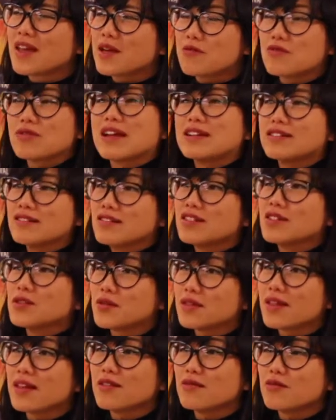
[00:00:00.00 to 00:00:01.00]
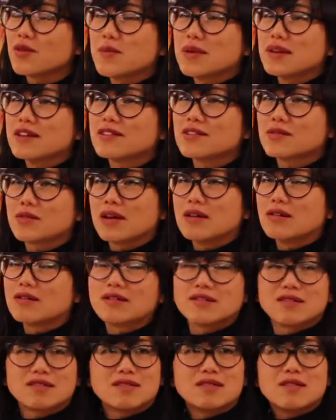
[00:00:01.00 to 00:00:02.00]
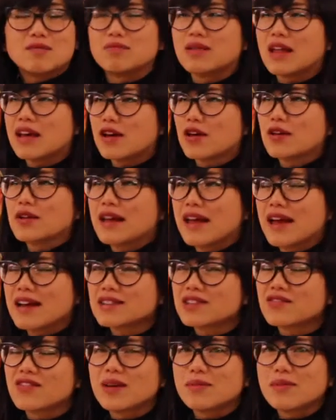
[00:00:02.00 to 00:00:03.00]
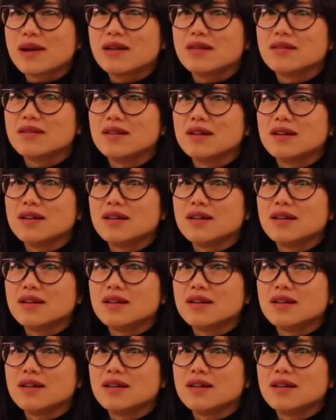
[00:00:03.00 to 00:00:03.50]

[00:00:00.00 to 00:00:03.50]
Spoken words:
And relationships with other women as well, because the play only has female